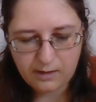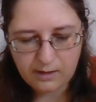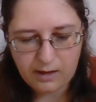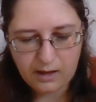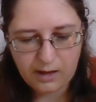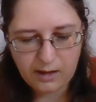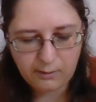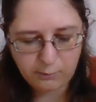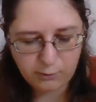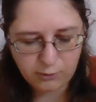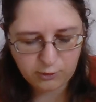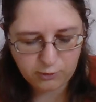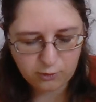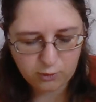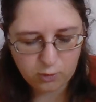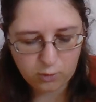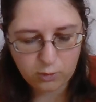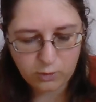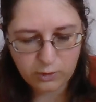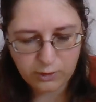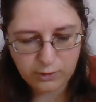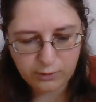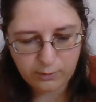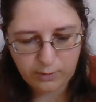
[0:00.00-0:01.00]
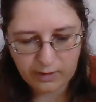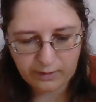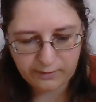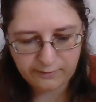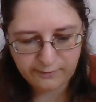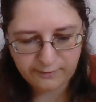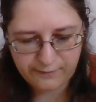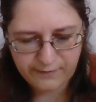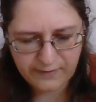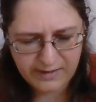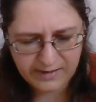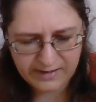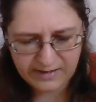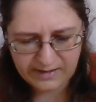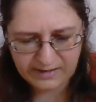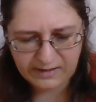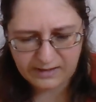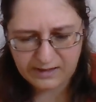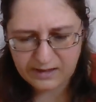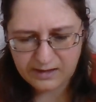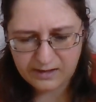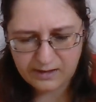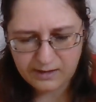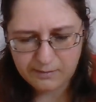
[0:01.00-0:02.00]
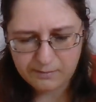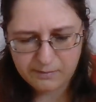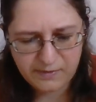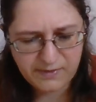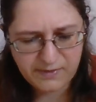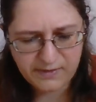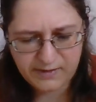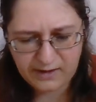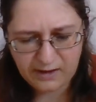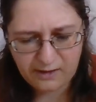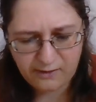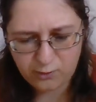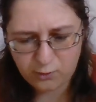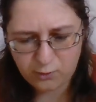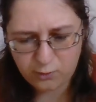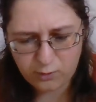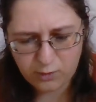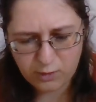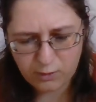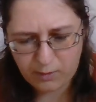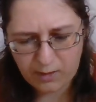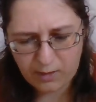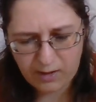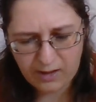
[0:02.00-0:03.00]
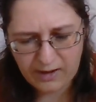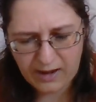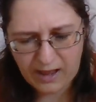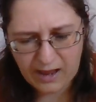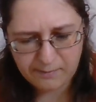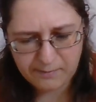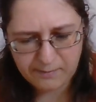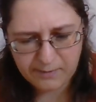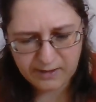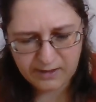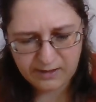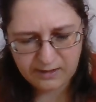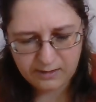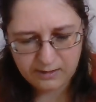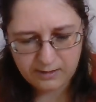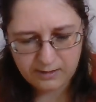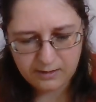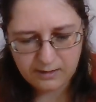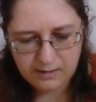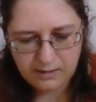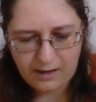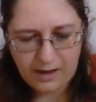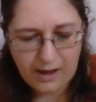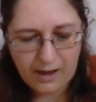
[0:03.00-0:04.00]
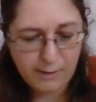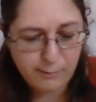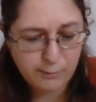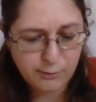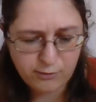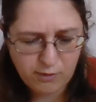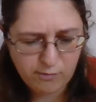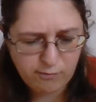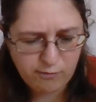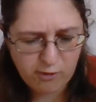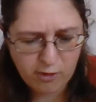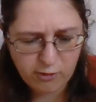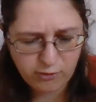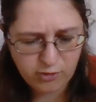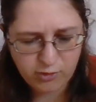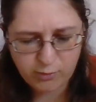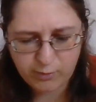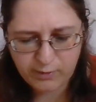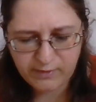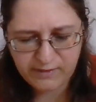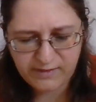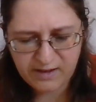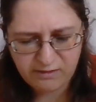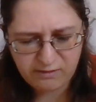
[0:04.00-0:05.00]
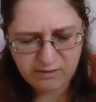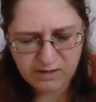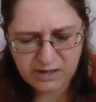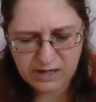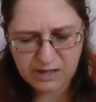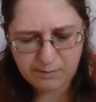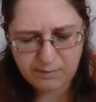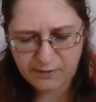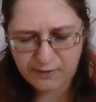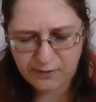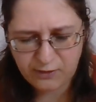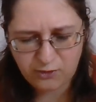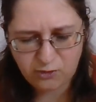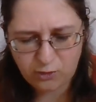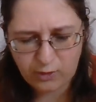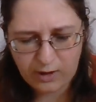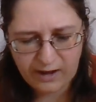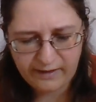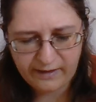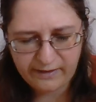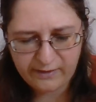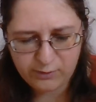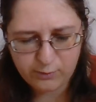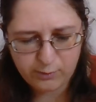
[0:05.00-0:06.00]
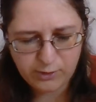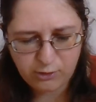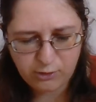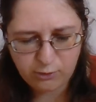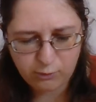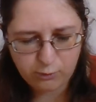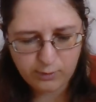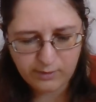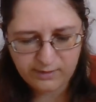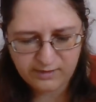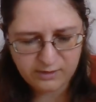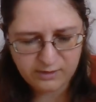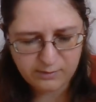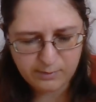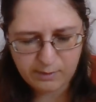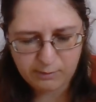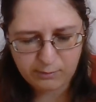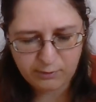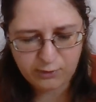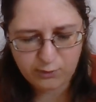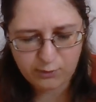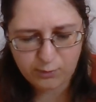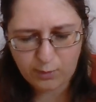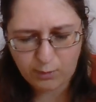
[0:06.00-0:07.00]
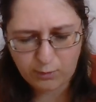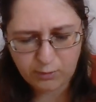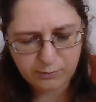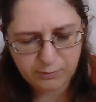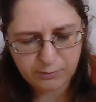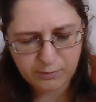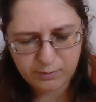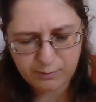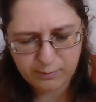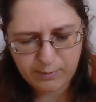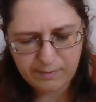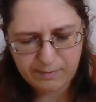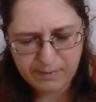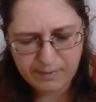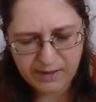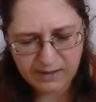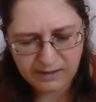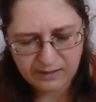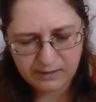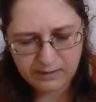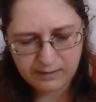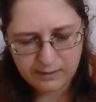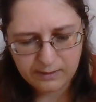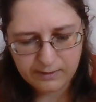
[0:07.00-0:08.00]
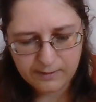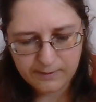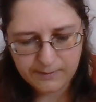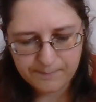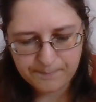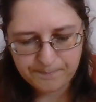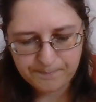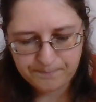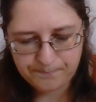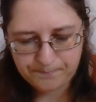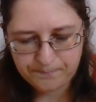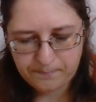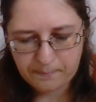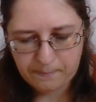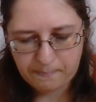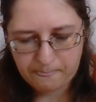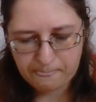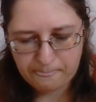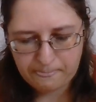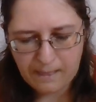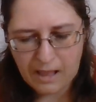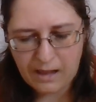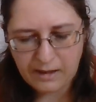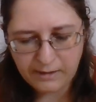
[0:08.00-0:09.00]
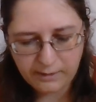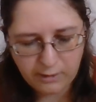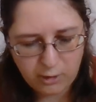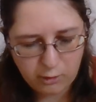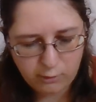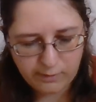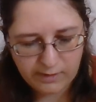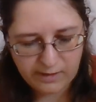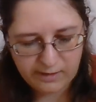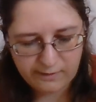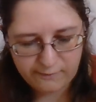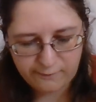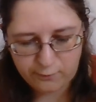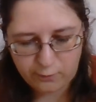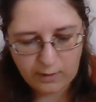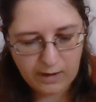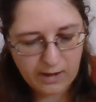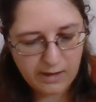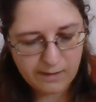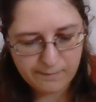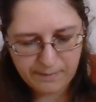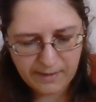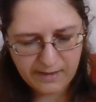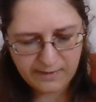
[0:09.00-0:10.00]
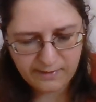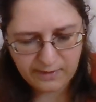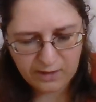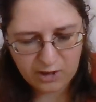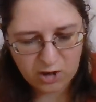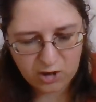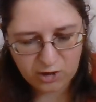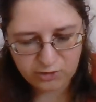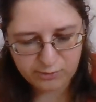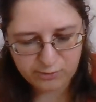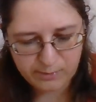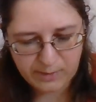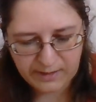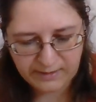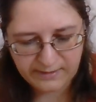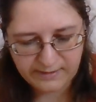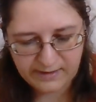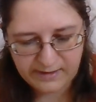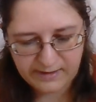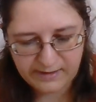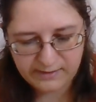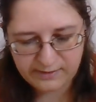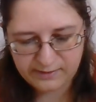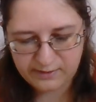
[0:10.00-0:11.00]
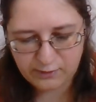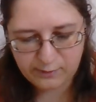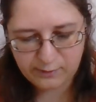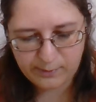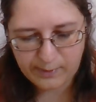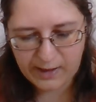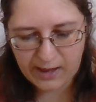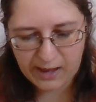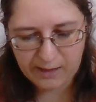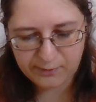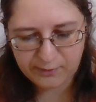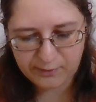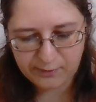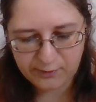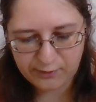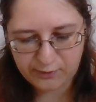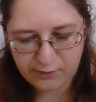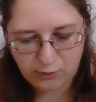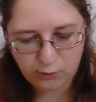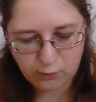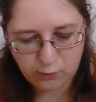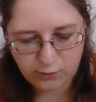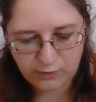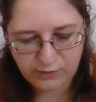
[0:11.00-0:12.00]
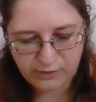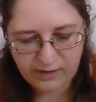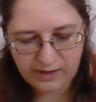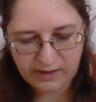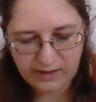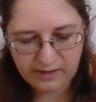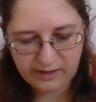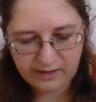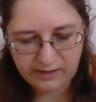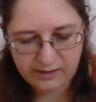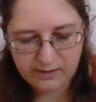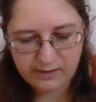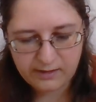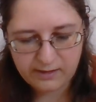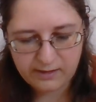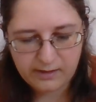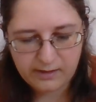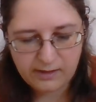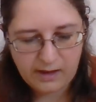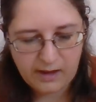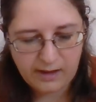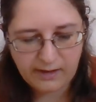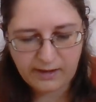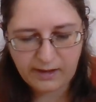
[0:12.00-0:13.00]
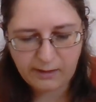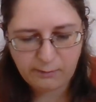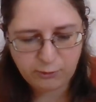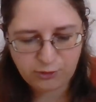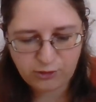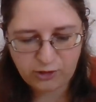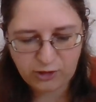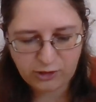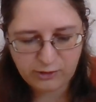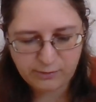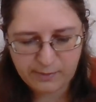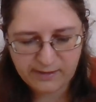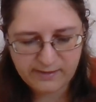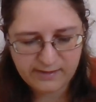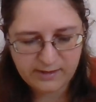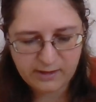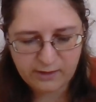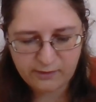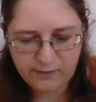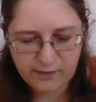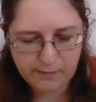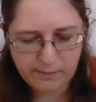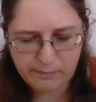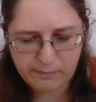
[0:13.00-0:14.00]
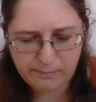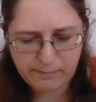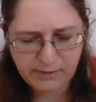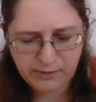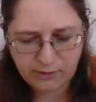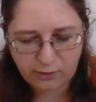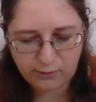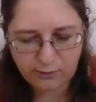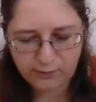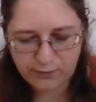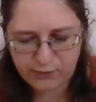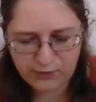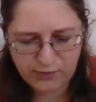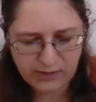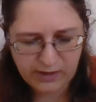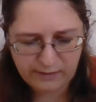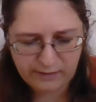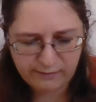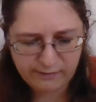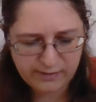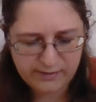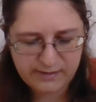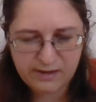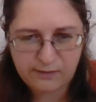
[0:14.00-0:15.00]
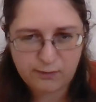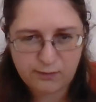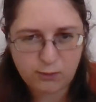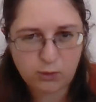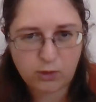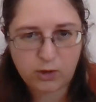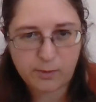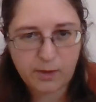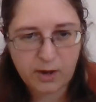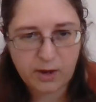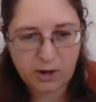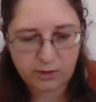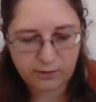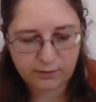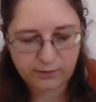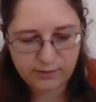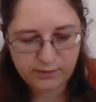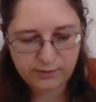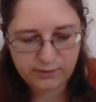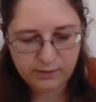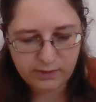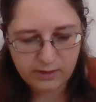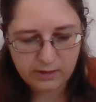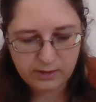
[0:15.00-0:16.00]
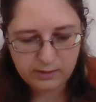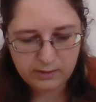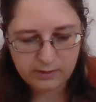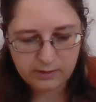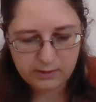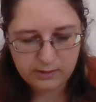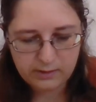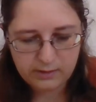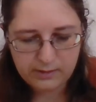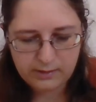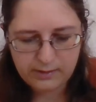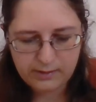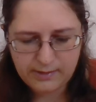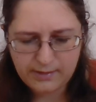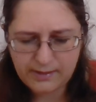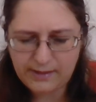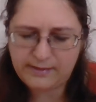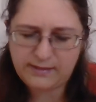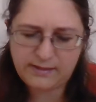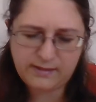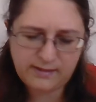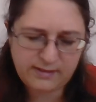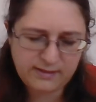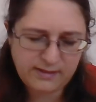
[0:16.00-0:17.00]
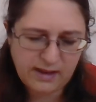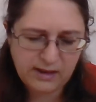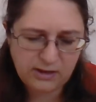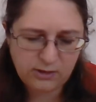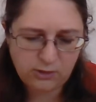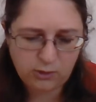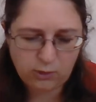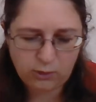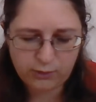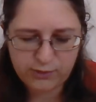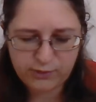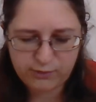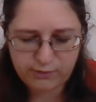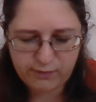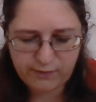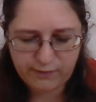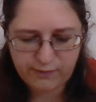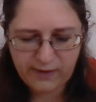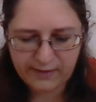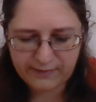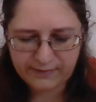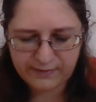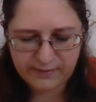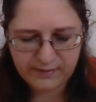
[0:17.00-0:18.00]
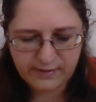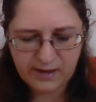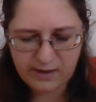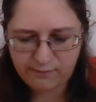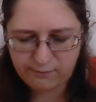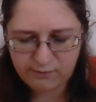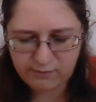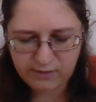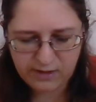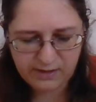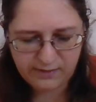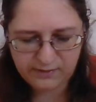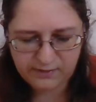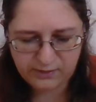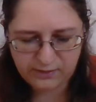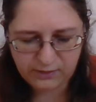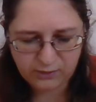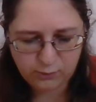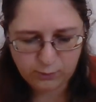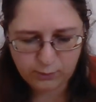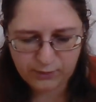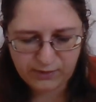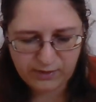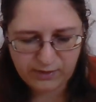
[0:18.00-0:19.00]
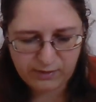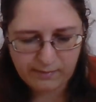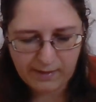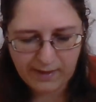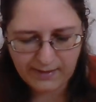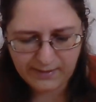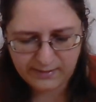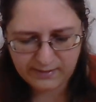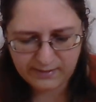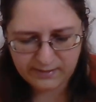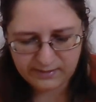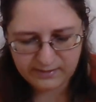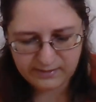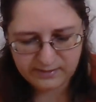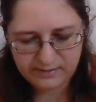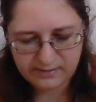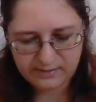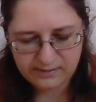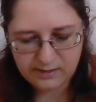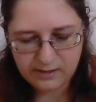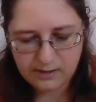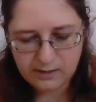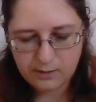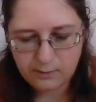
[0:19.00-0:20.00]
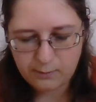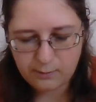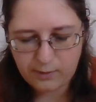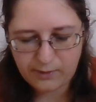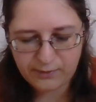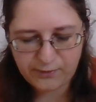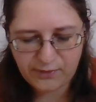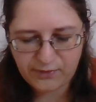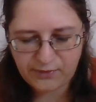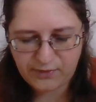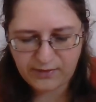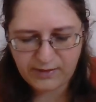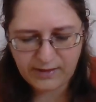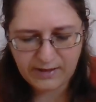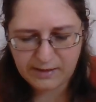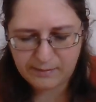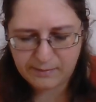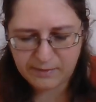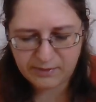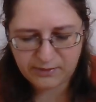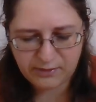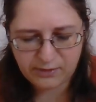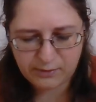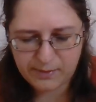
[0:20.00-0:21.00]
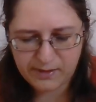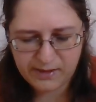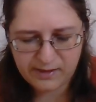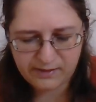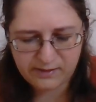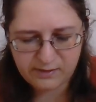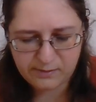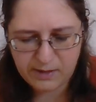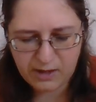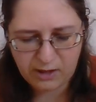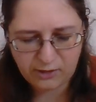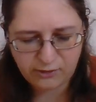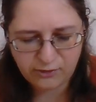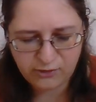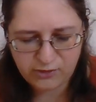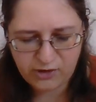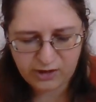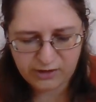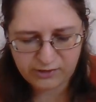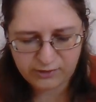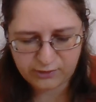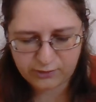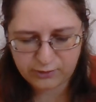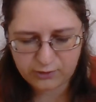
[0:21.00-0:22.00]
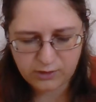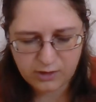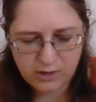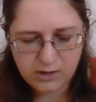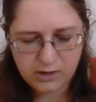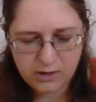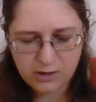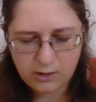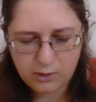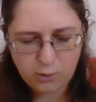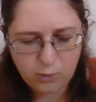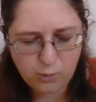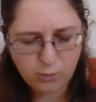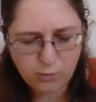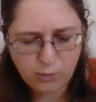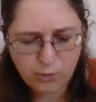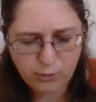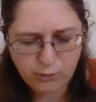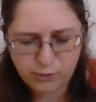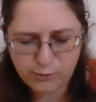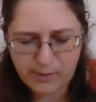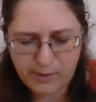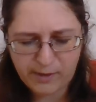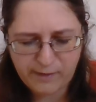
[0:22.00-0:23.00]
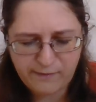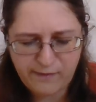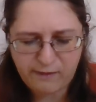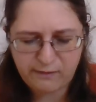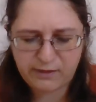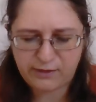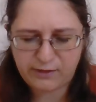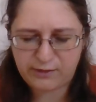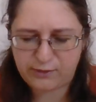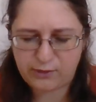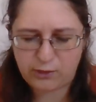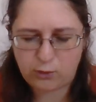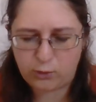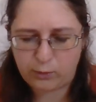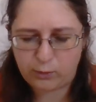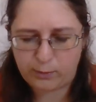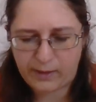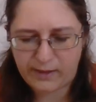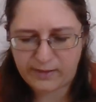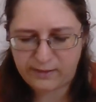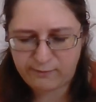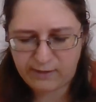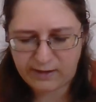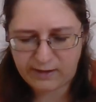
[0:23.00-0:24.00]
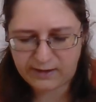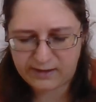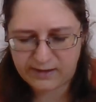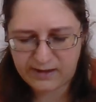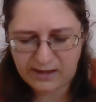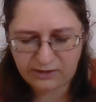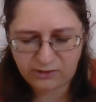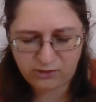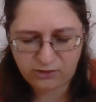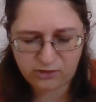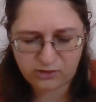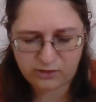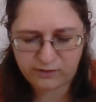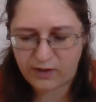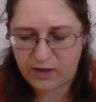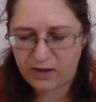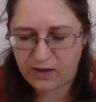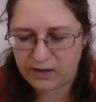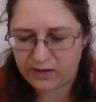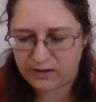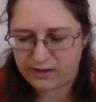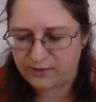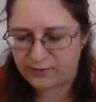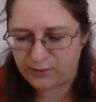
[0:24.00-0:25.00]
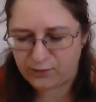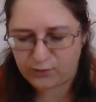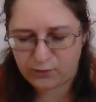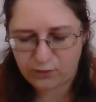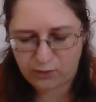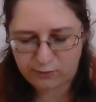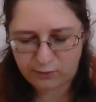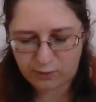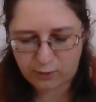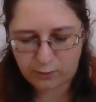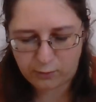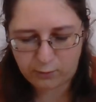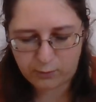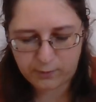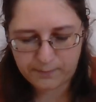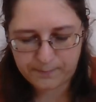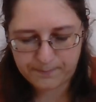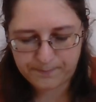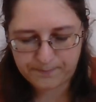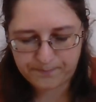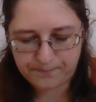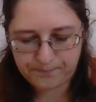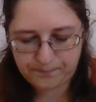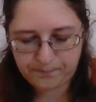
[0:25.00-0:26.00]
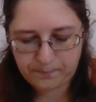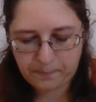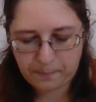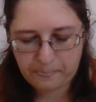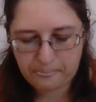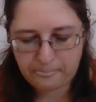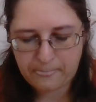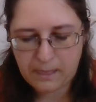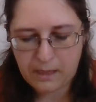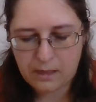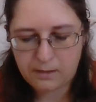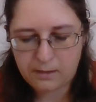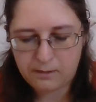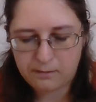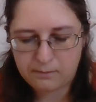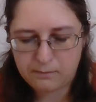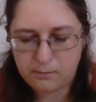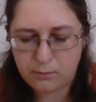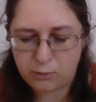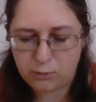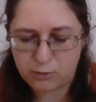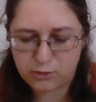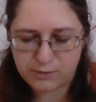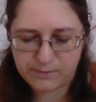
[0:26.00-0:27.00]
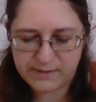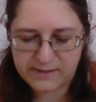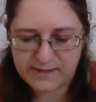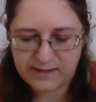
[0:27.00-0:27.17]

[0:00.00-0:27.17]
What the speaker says: I would call you unfeeling, but that I saw you were unhappy. I would reproach you with tyranny, but that your eyes when you quitted me were swollen with weeping. I go, therefore, I obey the harsh mandate, since my absence is your desire, and I will shut myself up at Biddulph's till I receive your commands. Yet disdain not to reflect that every instant will seem endless, while Cecilia must appear to me unjust, or wound my very soul by the recollection of her in sorrow. Mortimer